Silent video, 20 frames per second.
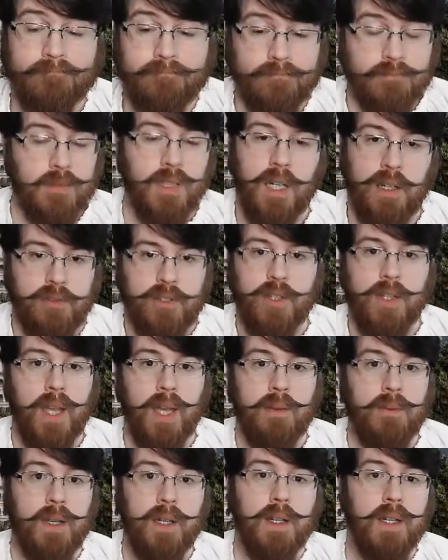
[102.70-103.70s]
none of you
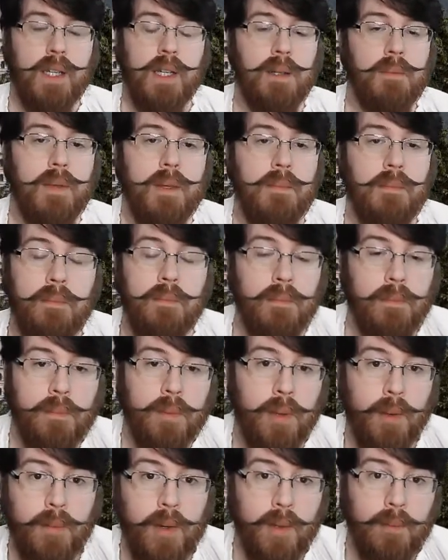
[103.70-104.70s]
came here to hear me
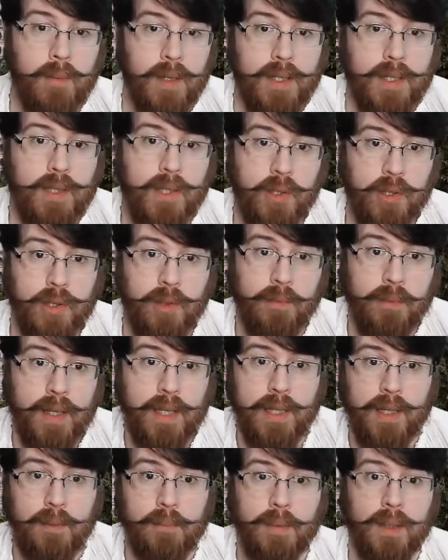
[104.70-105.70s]
promote my social
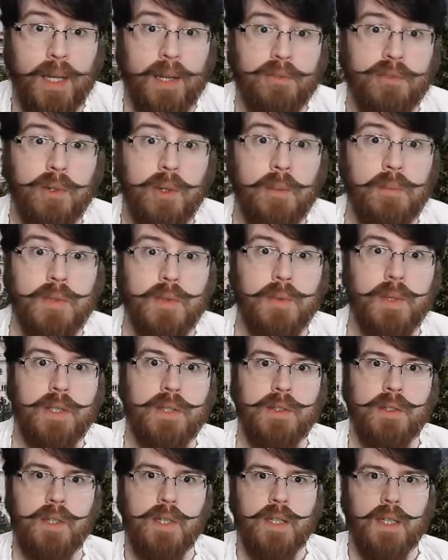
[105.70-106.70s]
media platforms,
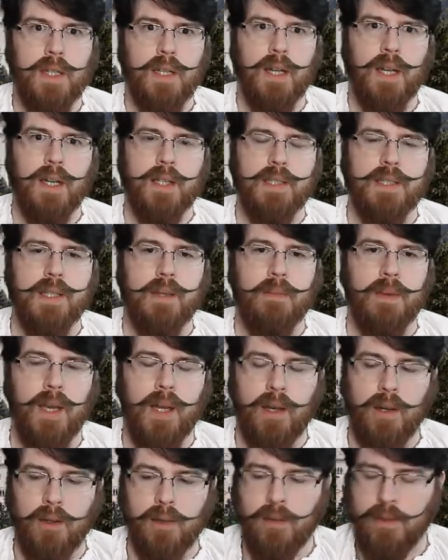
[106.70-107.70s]
which I
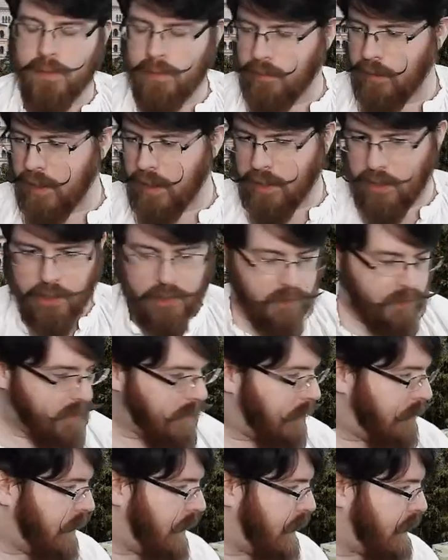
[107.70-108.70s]
somehow reach
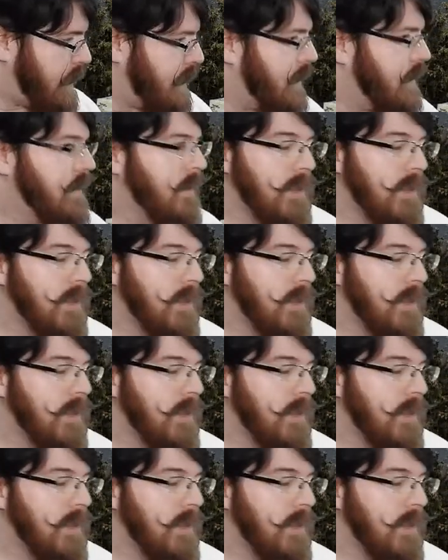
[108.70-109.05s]
from this